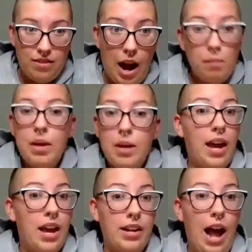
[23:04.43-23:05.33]
I'm Kim
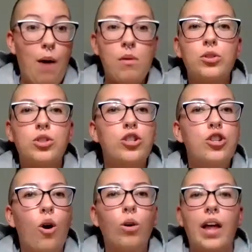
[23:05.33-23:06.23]
Cain. I want people to
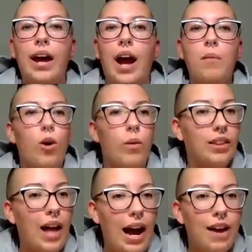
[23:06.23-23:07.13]
know like I'm going
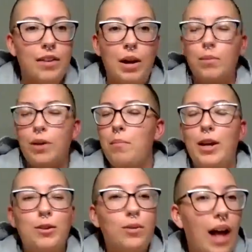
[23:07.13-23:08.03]
live and I'm going to
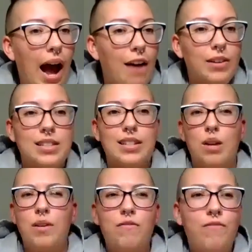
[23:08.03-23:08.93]
make you laugh and it's going to
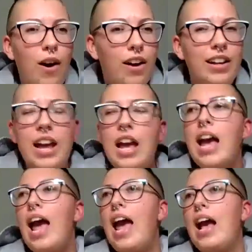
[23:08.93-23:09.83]
be fun.
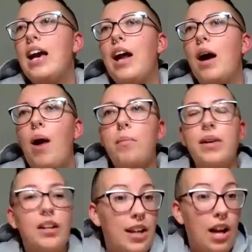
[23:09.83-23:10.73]
And I'm probably
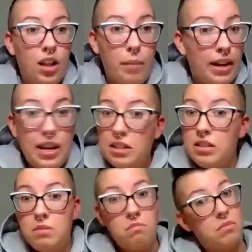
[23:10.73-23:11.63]
going to yell at my
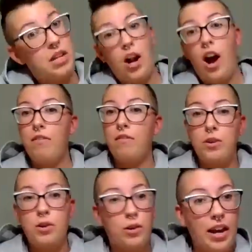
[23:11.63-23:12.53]
kids, get off if
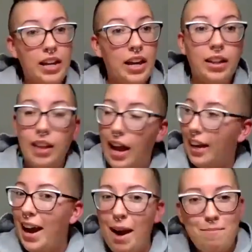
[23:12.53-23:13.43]
you don't like it.
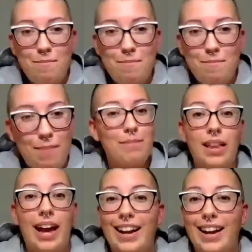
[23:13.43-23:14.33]
Like I'm probably
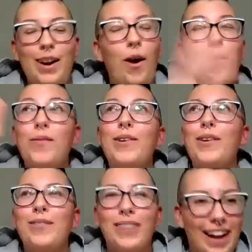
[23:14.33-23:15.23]
going to be like
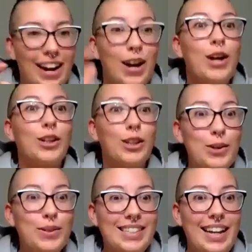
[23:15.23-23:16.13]
over and over again,
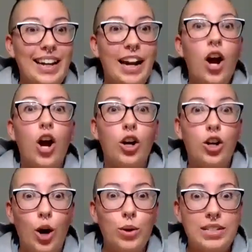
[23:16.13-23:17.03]
Lucy,
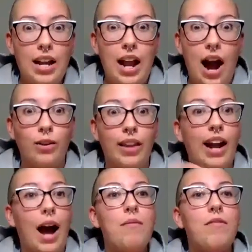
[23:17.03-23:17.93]
go sit down.
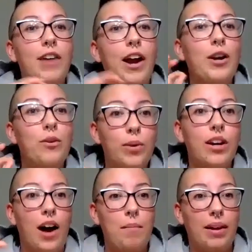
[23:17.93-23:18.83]
Like I'm very
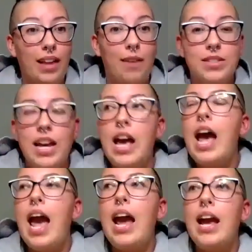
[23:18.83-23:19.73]
real on my lives.
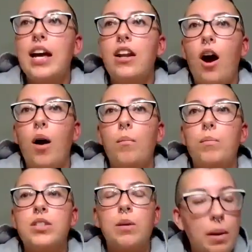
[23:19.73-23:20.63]
And
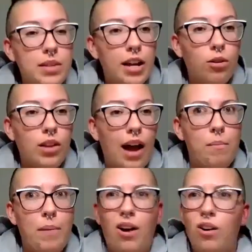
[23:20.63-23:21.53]
sometimes I go live
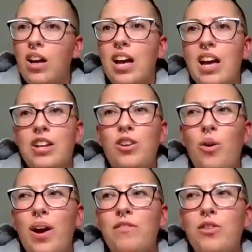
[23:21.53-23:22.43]
about,
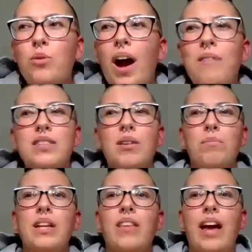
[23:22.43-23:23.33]
if you have
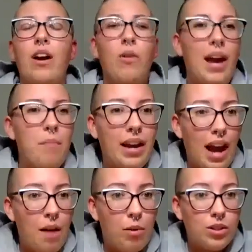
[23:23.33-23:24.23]
something like, okay, my
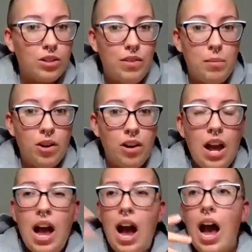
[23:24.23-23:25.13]
cat broke his femur.
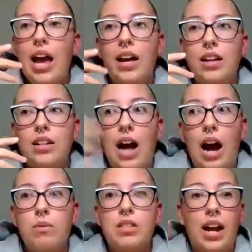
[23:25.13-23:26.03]
And I
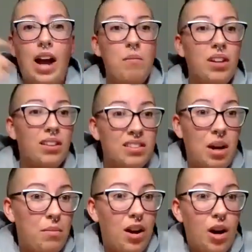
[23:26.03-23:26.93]
was like, I'm going
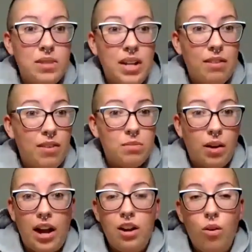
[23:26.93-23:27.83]
to update
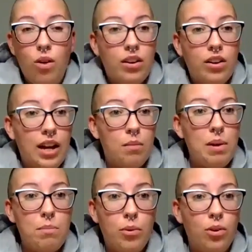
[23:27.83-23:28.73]
Facebook. I know I'll get
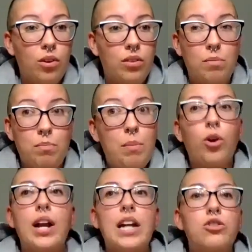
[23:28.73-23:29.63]
people
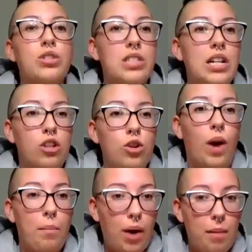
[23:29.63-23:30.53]
are interested in you,
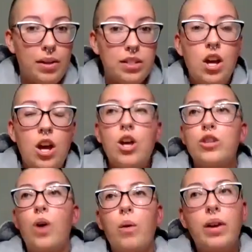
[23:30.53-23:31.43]
I promise.
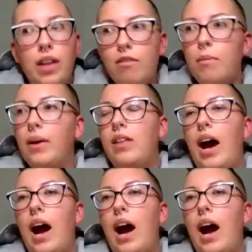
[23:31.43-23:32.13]
So I went live about that.